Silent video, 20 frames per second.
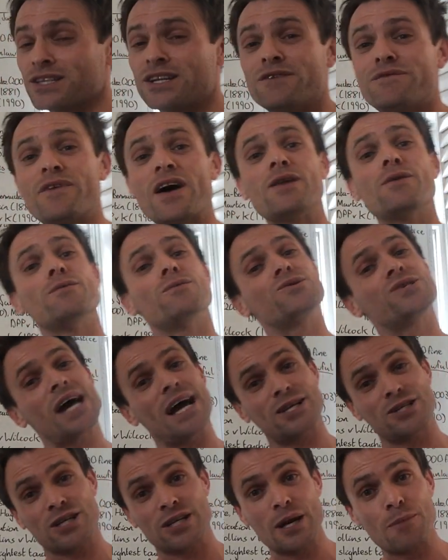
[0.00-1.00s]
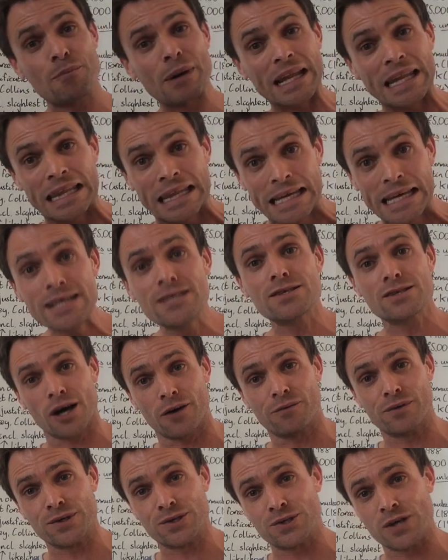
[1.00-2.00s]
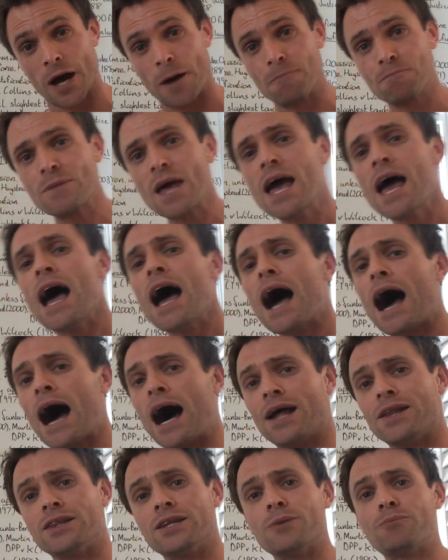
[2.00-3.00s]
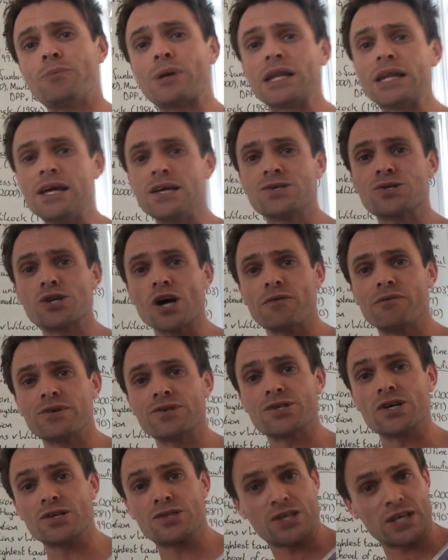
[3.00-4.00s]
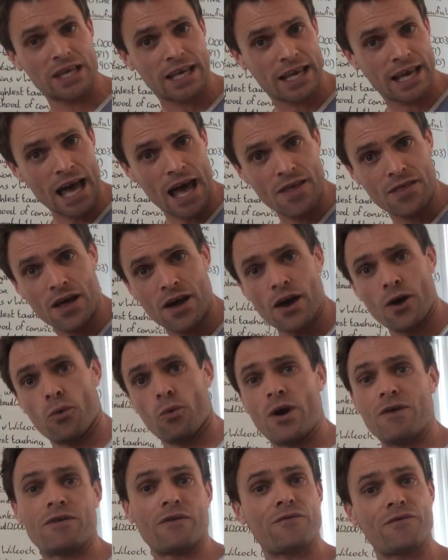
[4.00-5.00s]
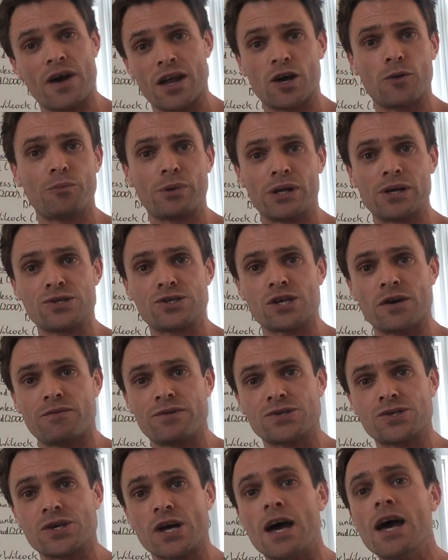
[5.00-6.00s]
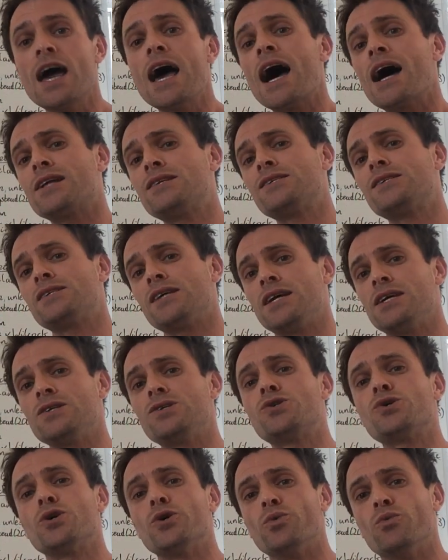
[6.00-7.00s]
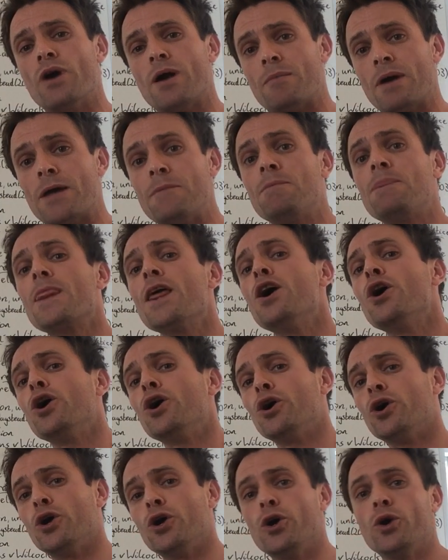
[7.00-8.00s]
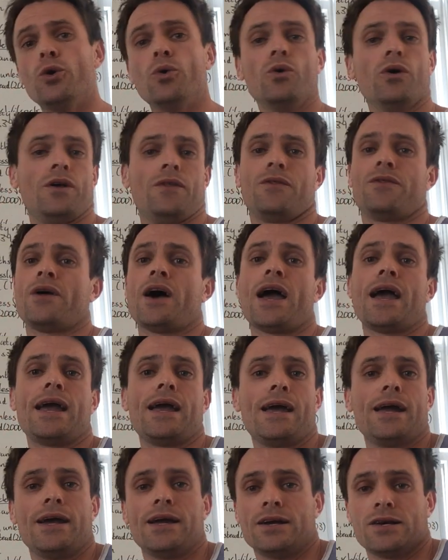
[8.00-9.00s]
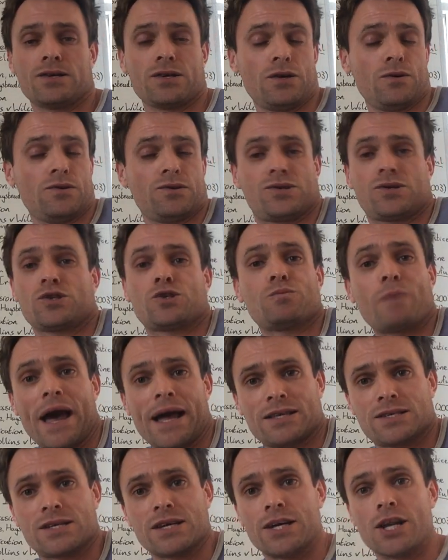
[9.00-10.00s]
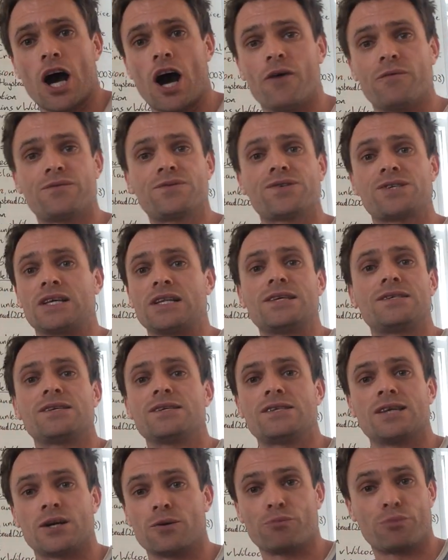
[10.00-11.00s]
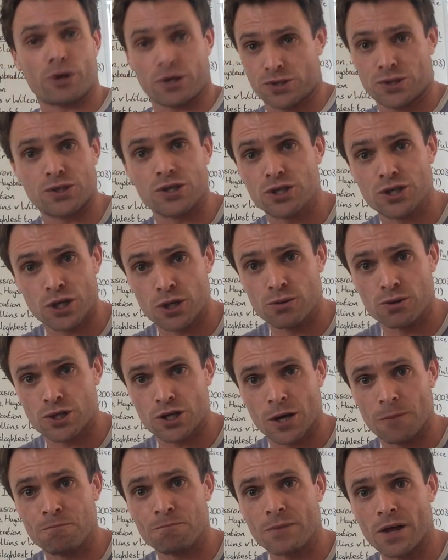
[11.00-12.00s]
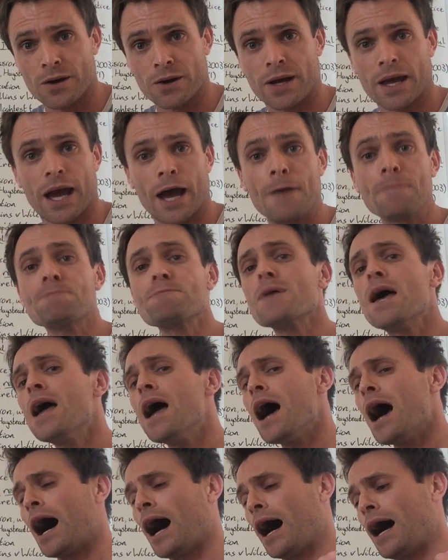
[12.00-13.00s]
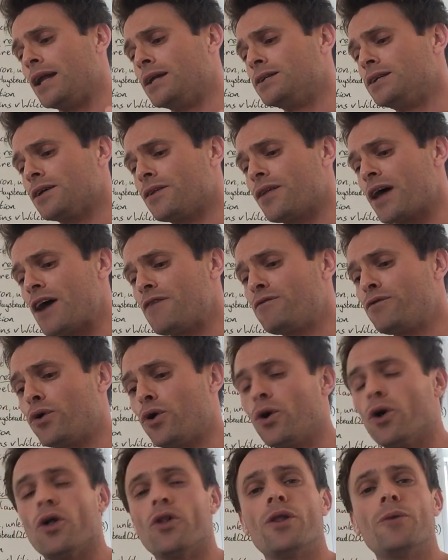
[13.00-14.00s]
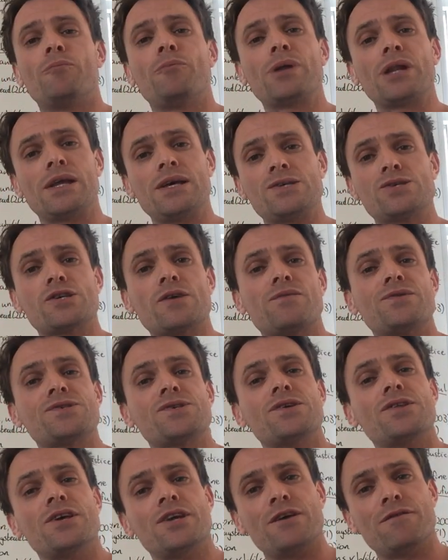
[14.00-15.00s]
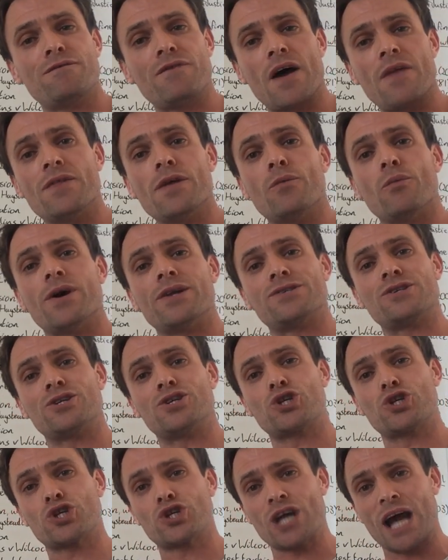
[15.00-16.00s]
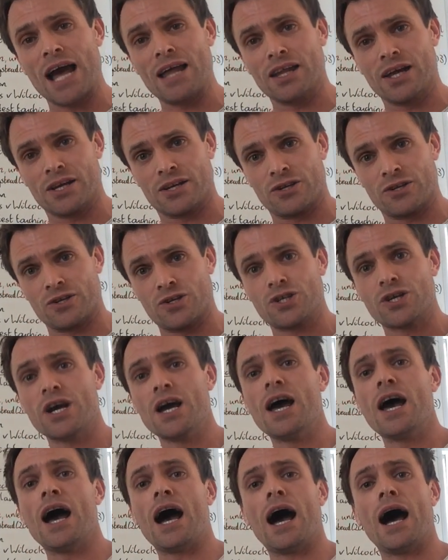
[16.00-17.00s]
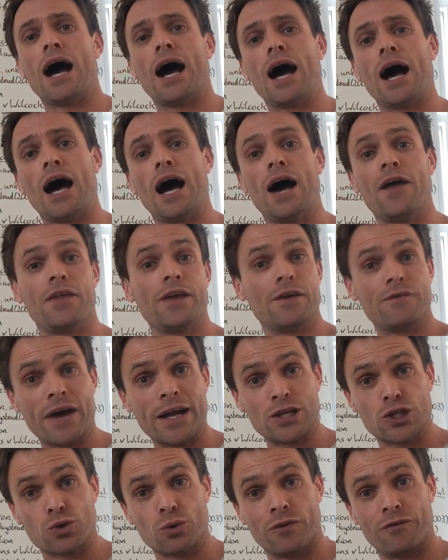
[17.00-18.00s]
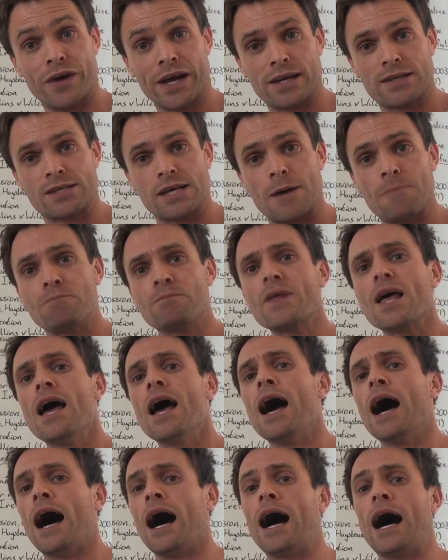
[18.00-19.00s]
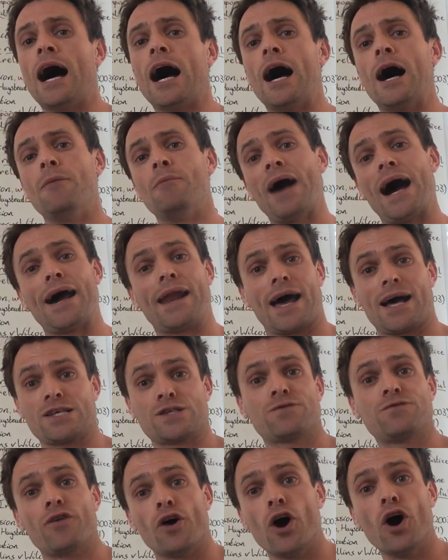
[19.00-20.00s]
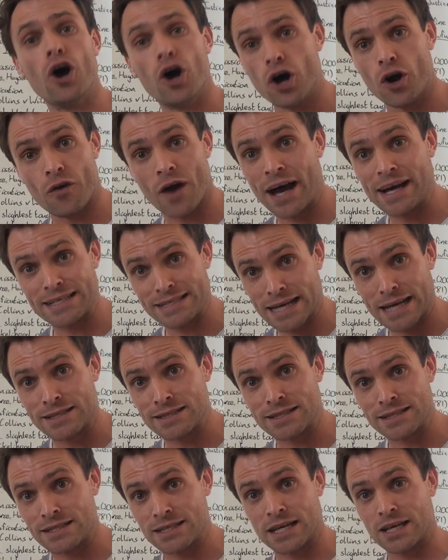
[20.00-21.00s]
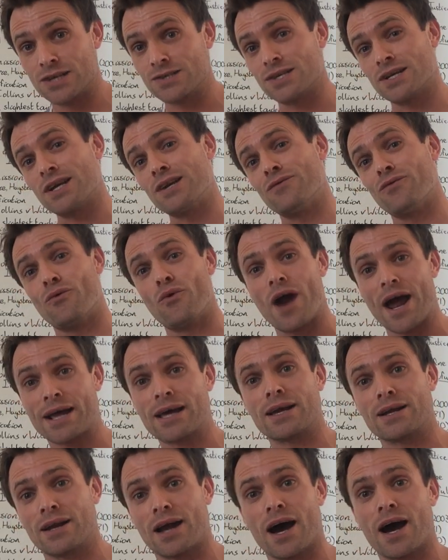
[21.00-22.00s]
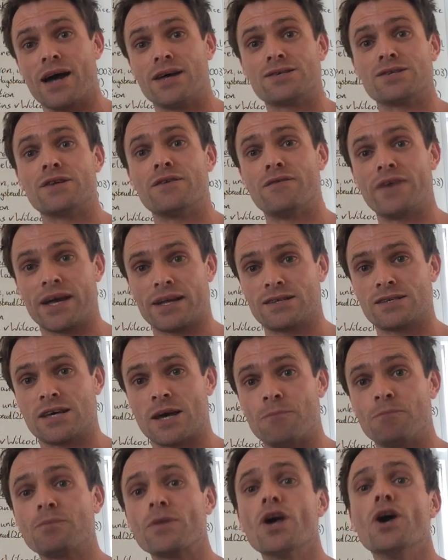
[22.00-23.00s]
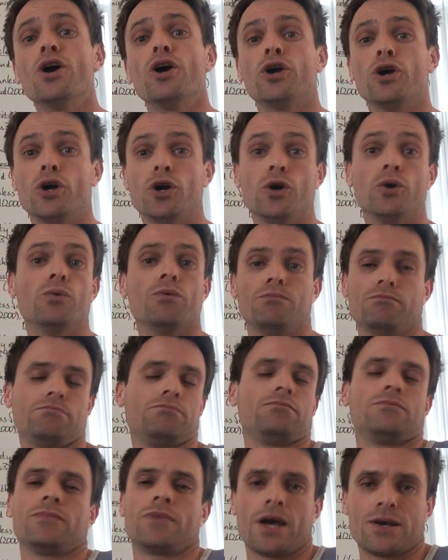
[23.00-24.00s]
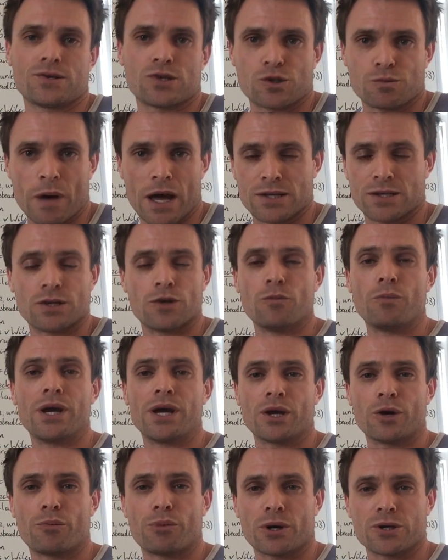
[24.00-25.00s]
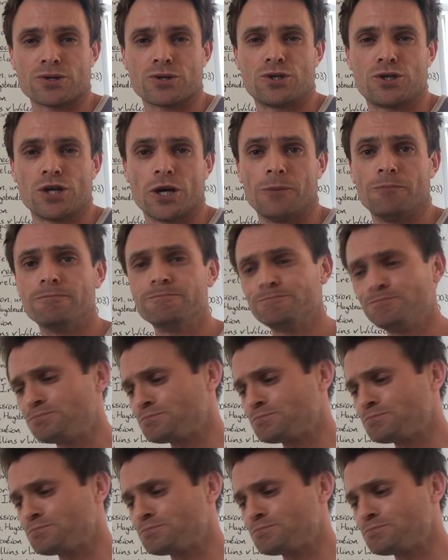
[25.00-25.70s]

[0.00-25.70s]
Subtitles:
the defendant was actually a police officer, and the police officer, together with a fellow police officer, had seen two women who they suspected of soliciting prostitution, okay? And therefore, the police officer, the defendant, went to challenge the eventual victim and asked for her identity because he didn't recognise the victim who they suspected of being a prostitute.